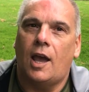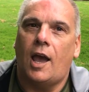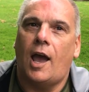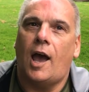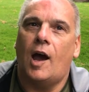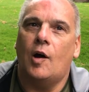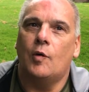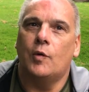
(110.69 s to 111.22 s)

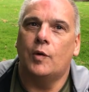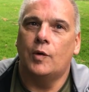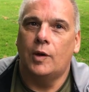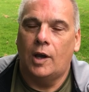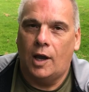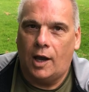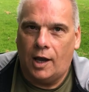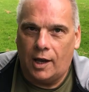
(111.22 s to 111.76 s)
how
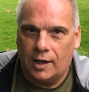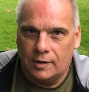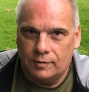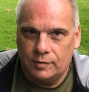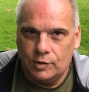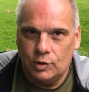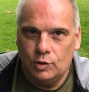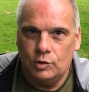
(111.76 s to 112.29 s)
I
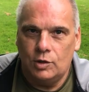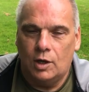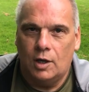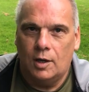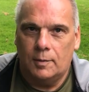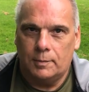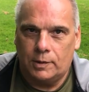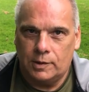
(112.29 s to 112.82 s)
viewed
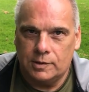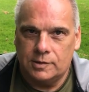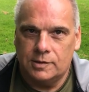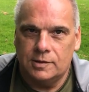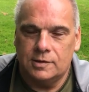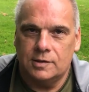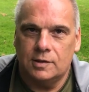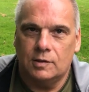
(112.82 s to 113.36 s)

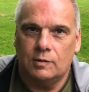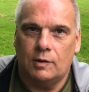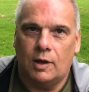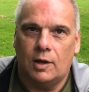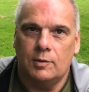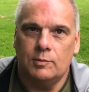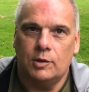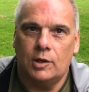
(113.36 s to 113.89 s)
persons
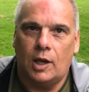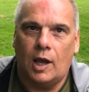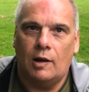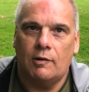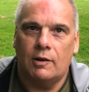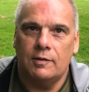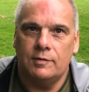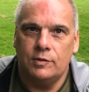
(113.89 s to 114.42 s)
around me,
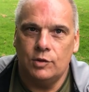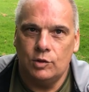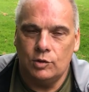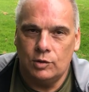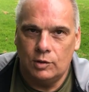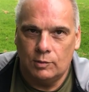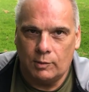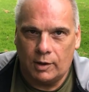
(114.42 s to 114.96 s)
how I
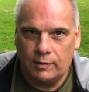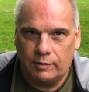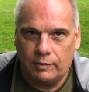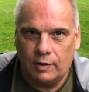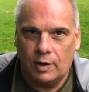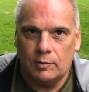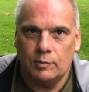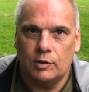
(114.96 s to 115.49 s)
viewed my
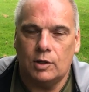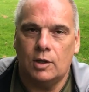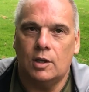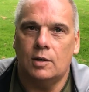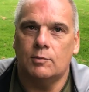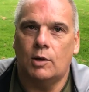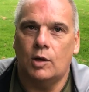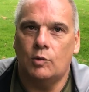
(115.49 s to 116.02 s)
family
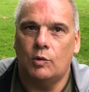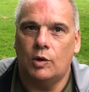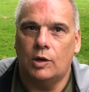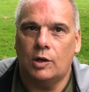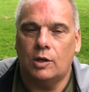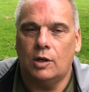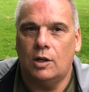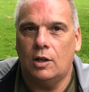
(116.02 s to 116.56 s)
and my
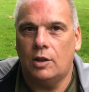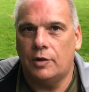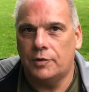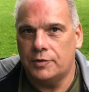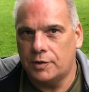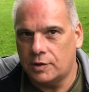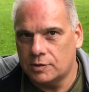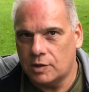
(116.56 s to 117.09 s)
work, and all
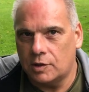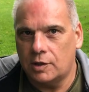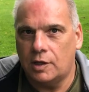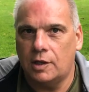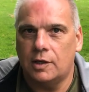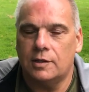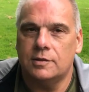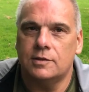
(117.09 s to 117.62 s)
those things I'll get
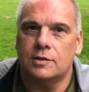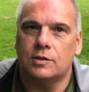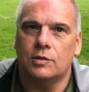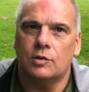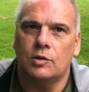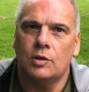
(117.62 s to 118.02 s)
into.